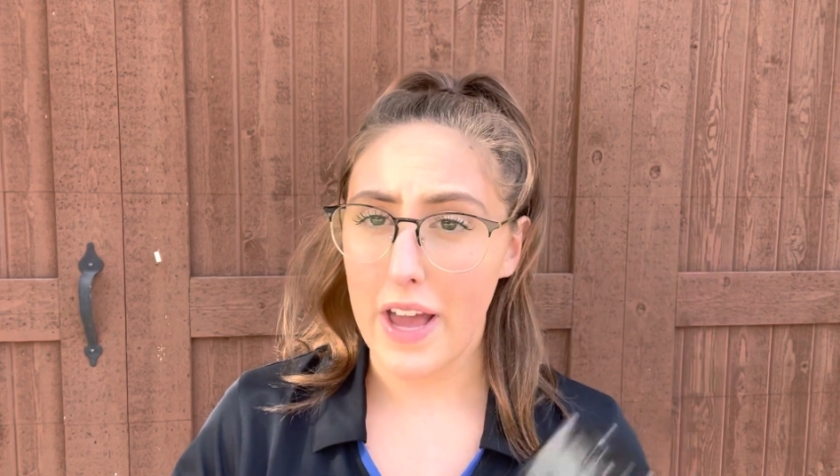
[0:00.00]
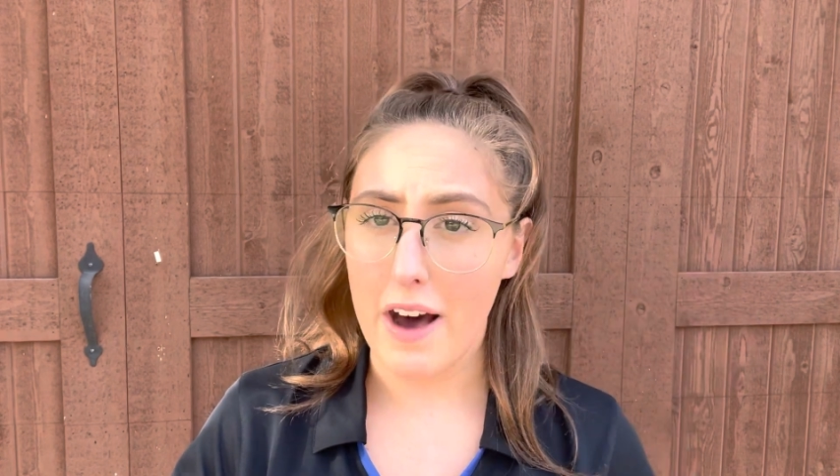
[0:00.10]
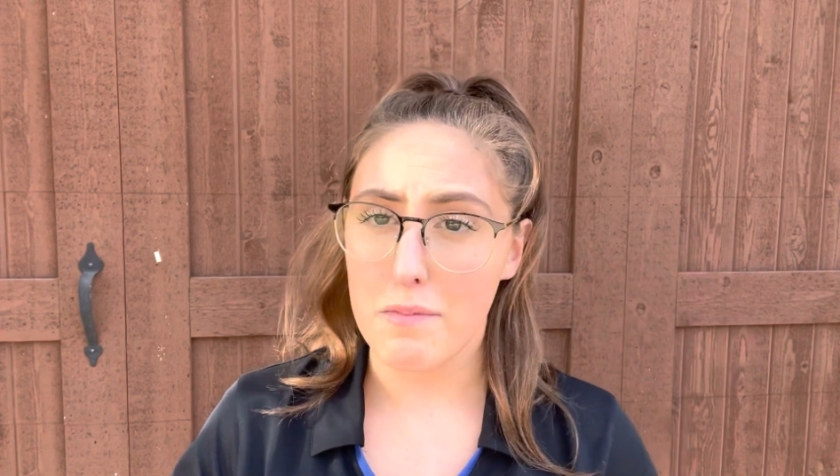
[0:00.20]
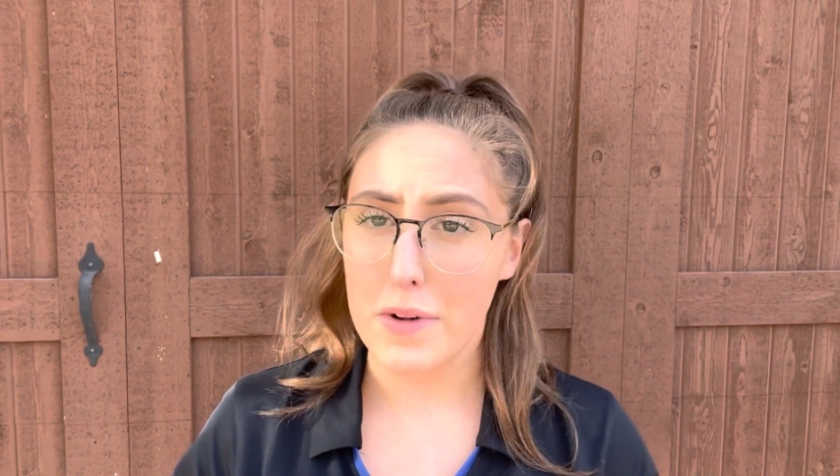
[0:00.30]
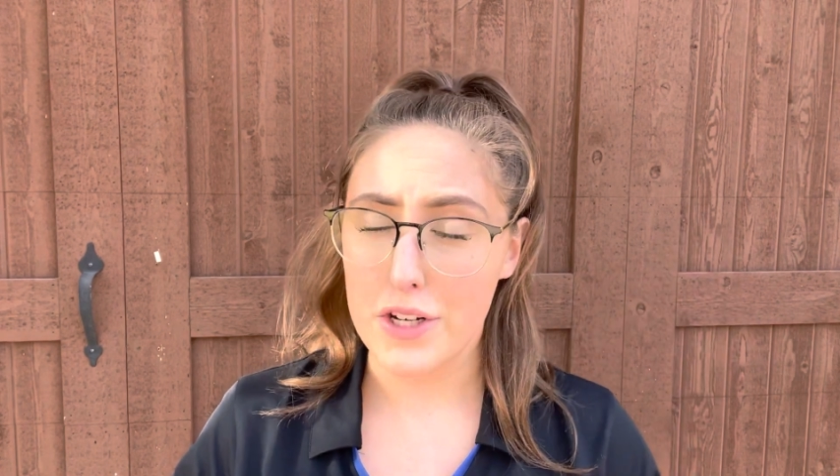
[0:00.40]

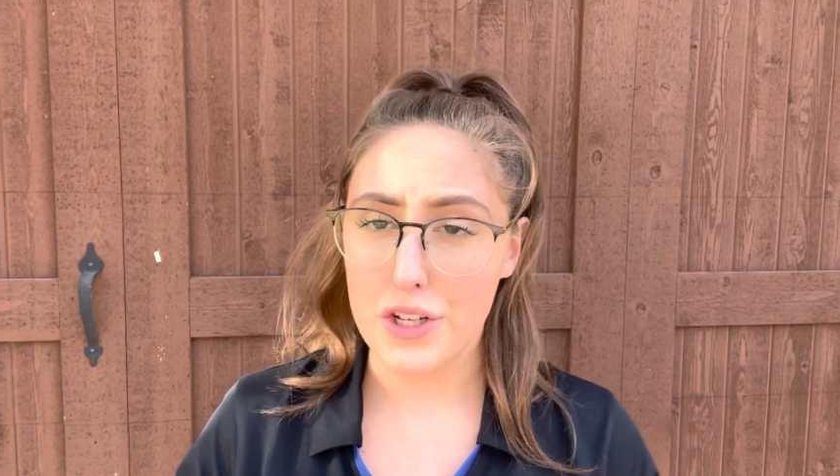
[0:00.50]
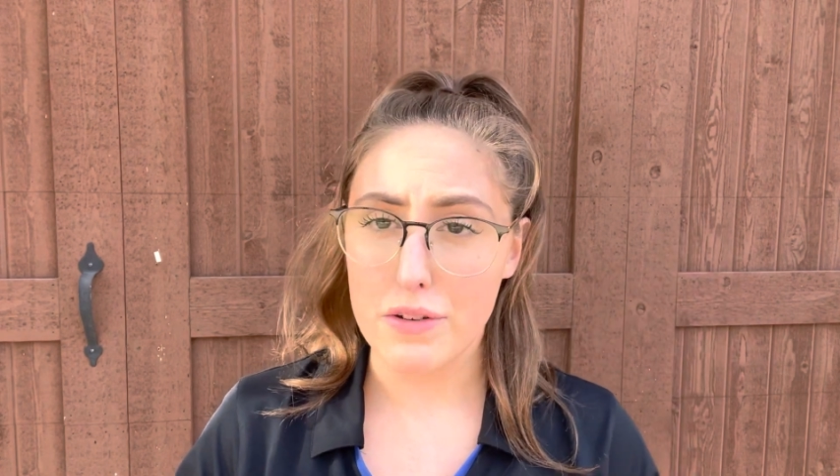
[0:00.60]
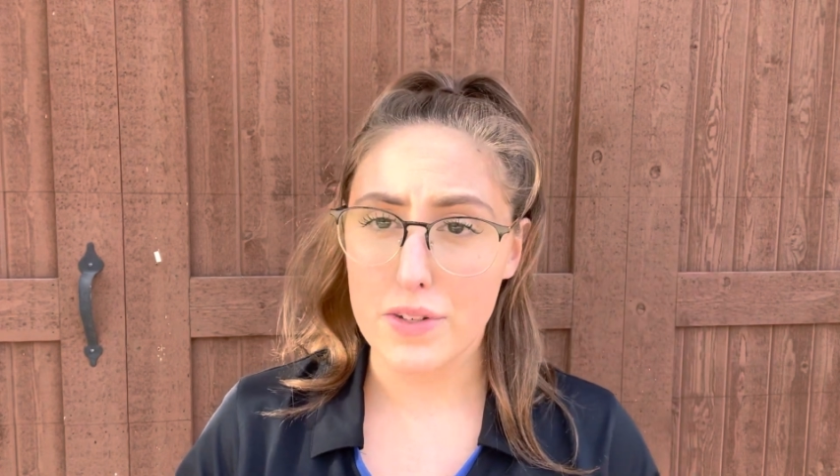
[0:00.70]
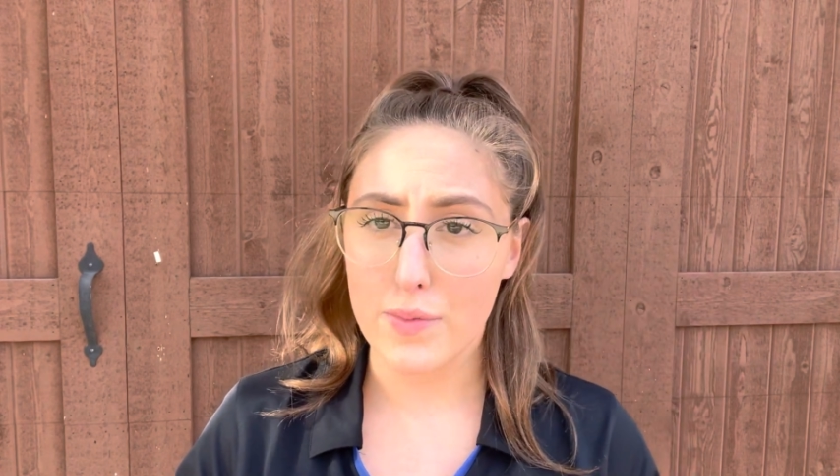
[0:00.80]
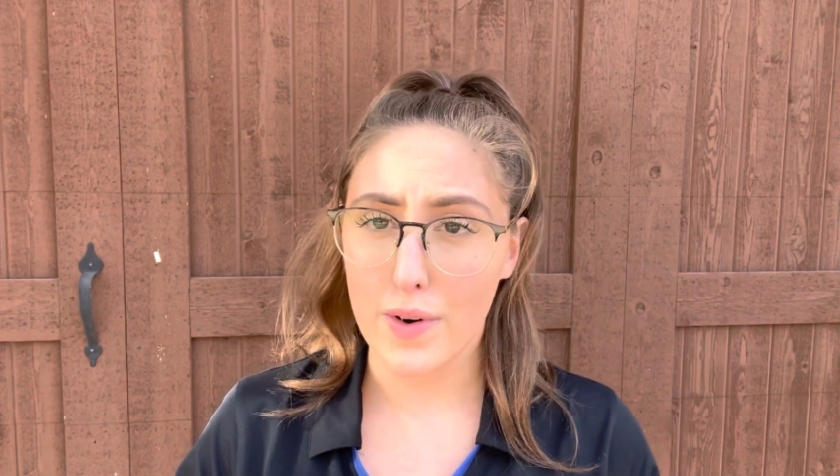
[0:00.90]
have much
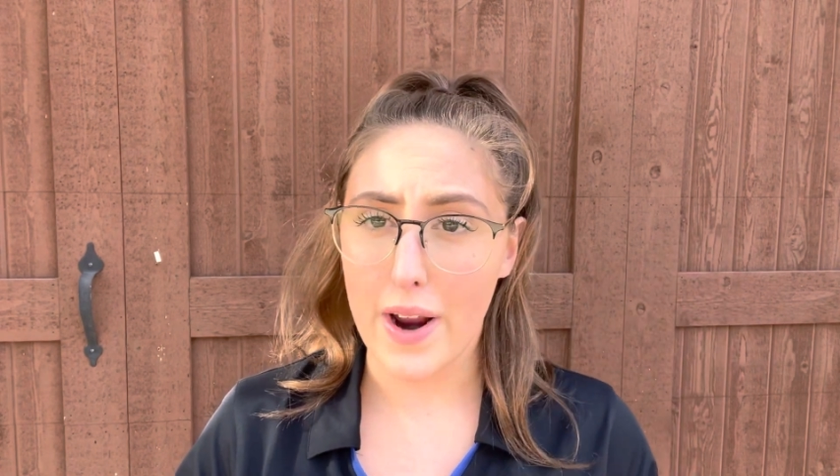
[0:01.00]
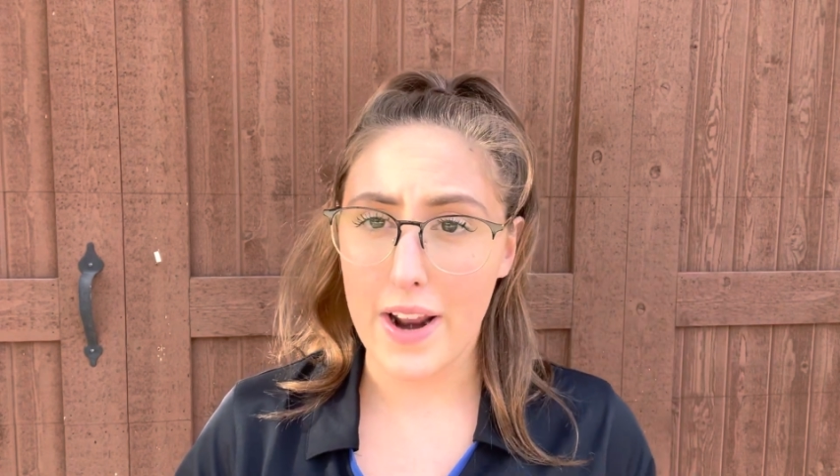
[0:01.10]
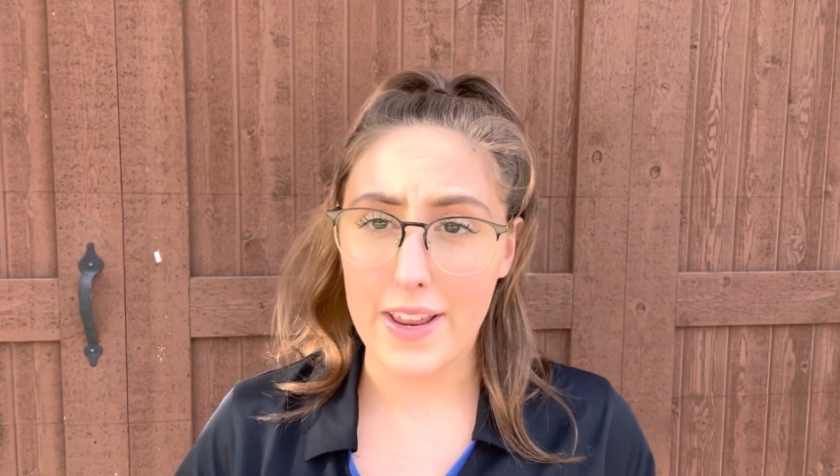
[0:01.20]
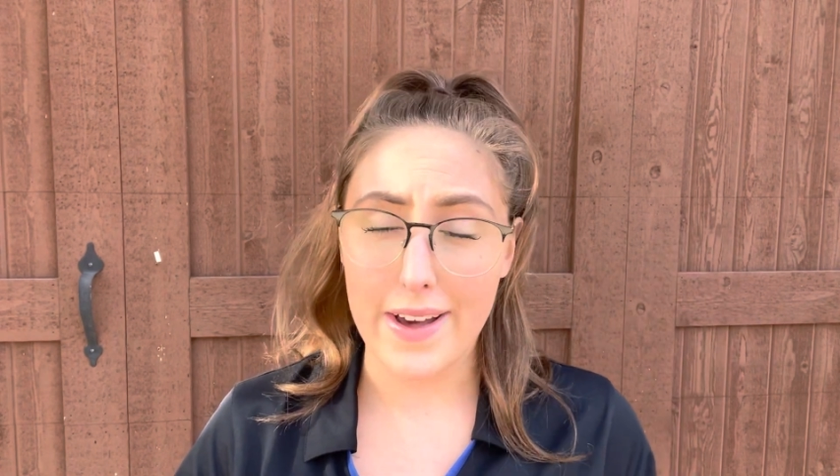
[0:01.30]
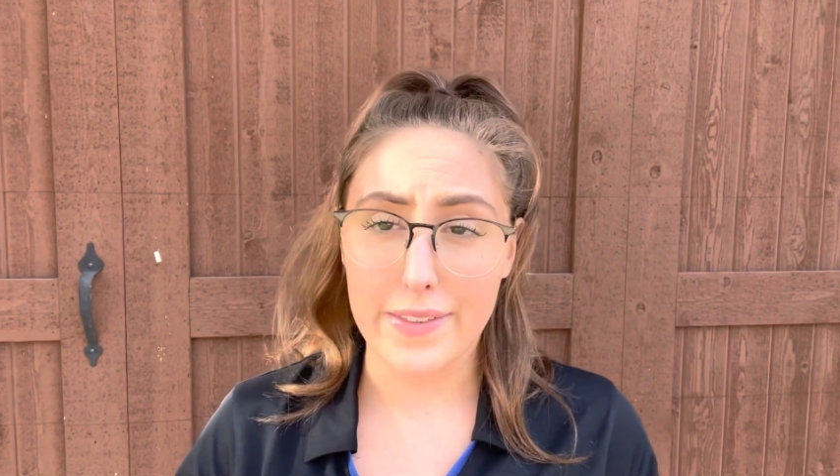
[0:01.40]
use for
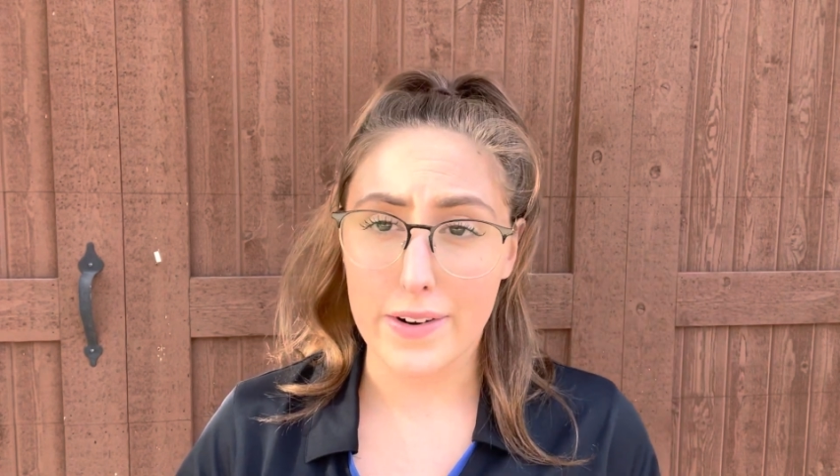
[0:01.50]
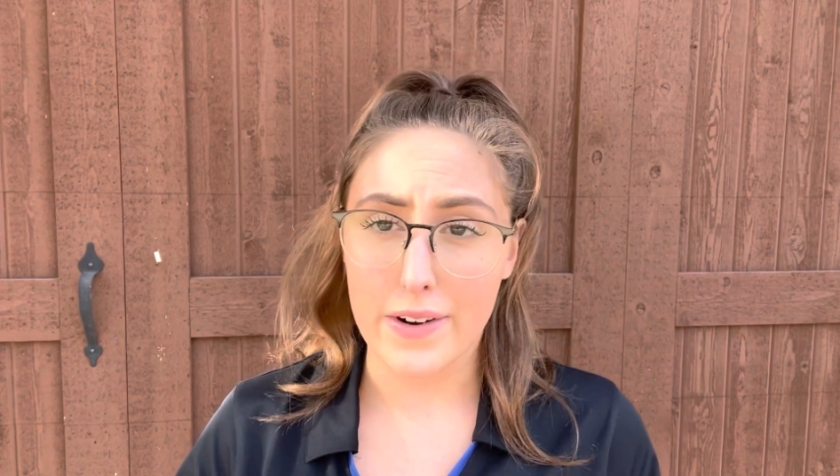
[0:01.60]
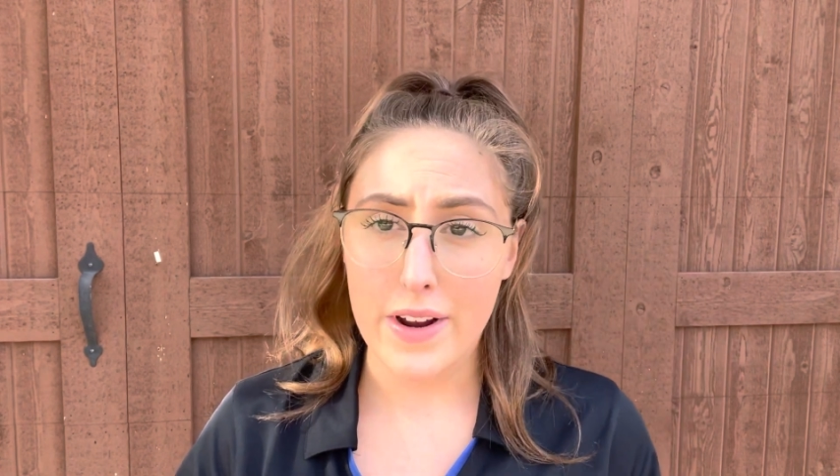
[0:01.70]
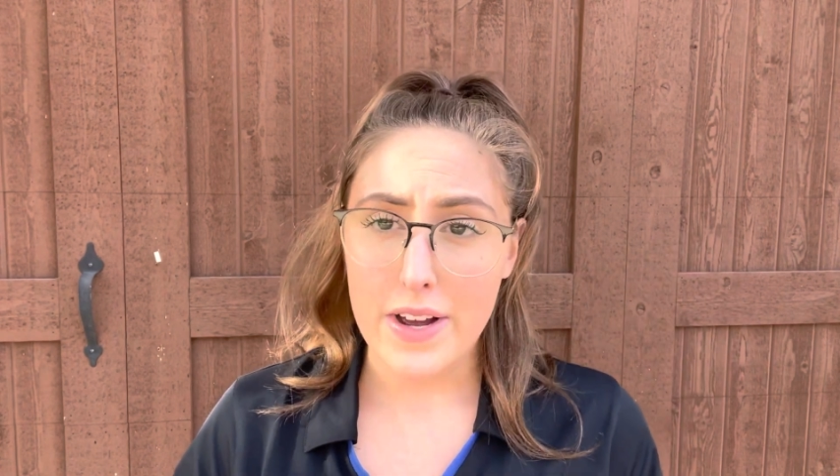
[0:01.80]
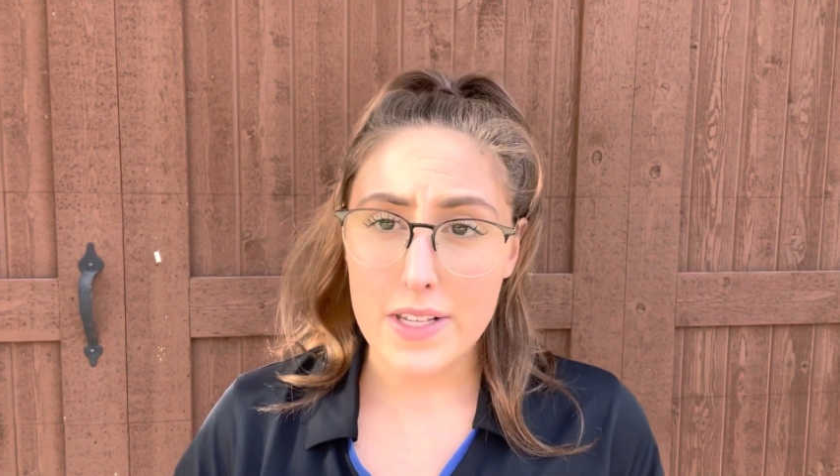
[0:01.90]
any other